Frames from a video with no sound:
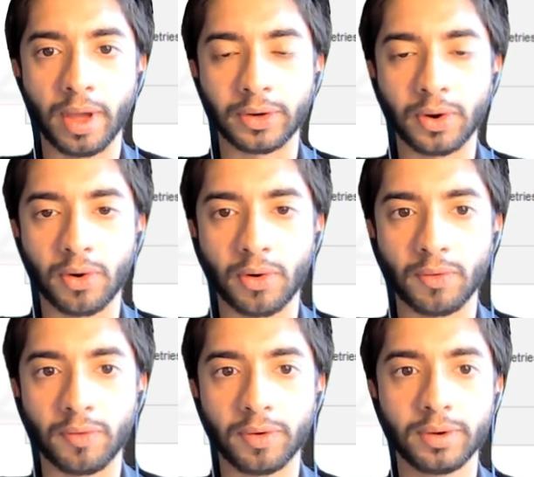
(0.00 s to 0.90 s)
that
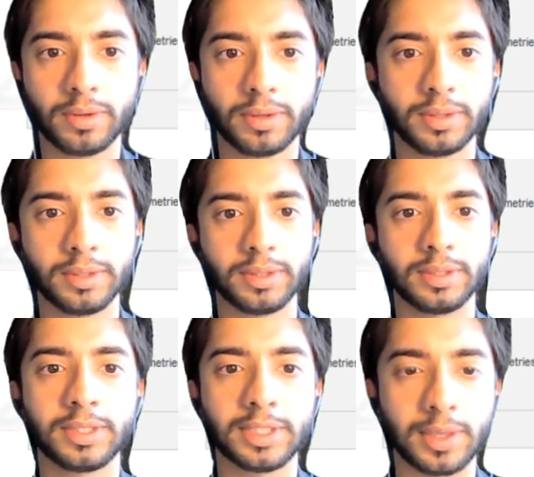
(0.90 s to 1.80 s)
curve
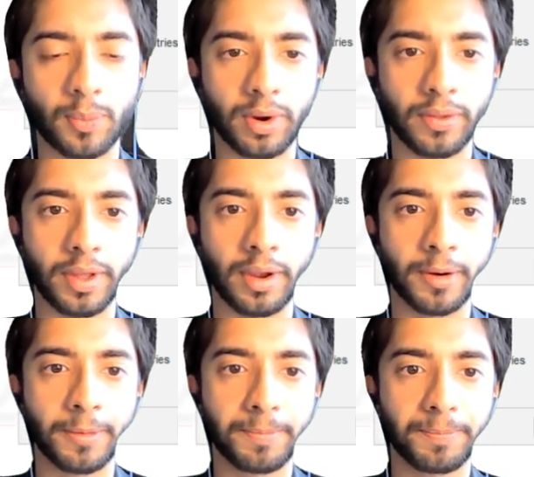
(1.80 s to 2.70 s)
somewhere
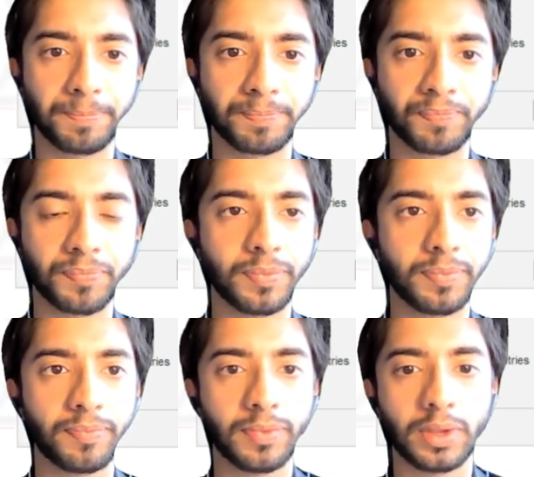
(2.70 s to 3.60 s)
there.
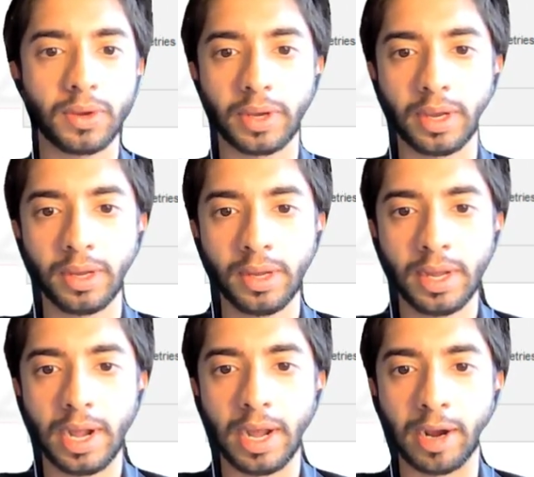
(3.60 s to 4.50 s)
Okay,
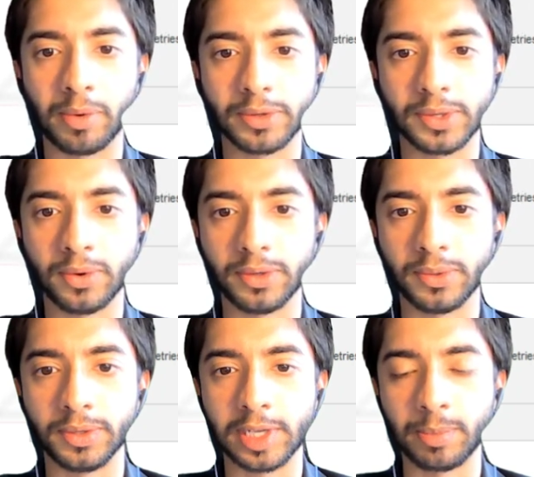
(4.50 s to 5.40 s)
and I'm also going to do
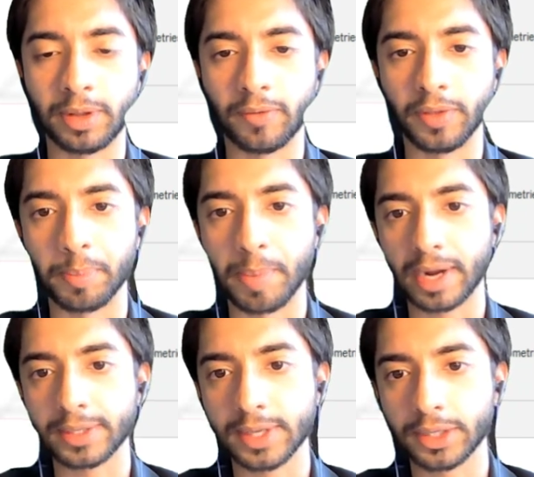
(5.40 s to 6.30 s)
the same thing for the
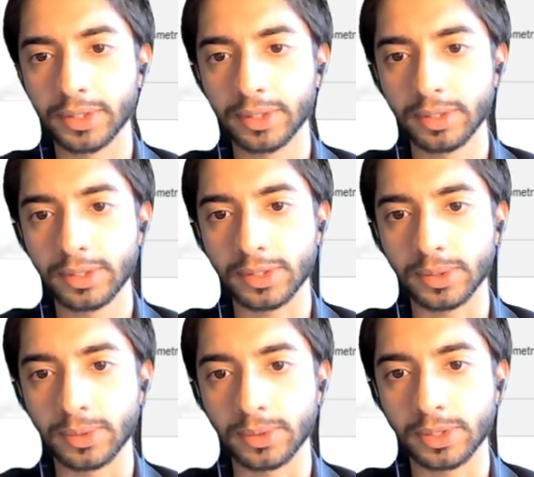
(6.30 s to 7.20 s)
back section.
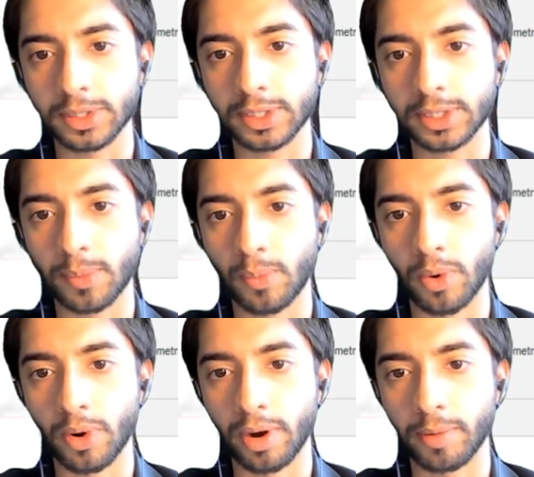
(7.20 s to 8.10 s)
So
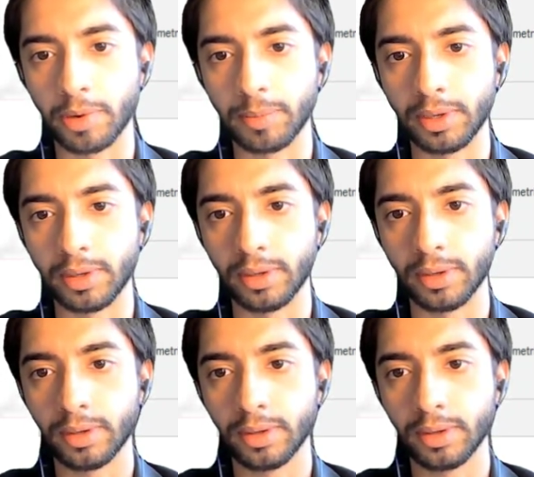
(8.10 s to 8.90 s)
somewhere maybe